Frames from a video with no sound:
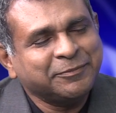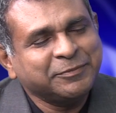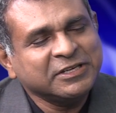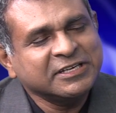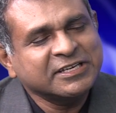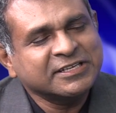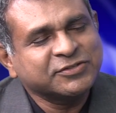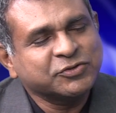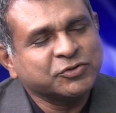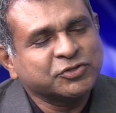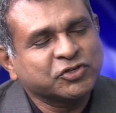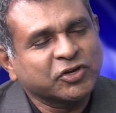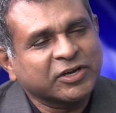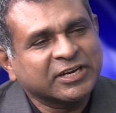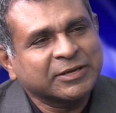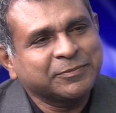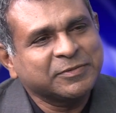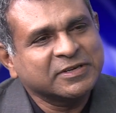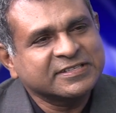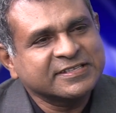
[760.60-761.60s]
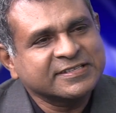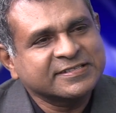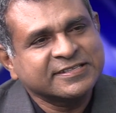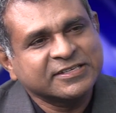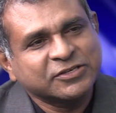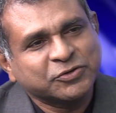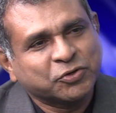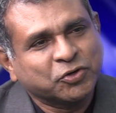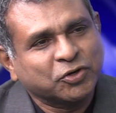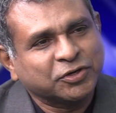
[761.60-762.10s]
many years you joined MACC,
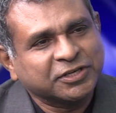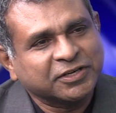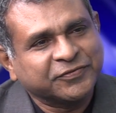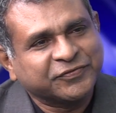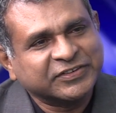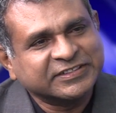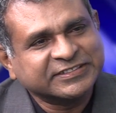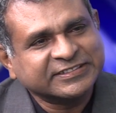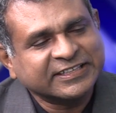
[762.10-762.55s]
you got your first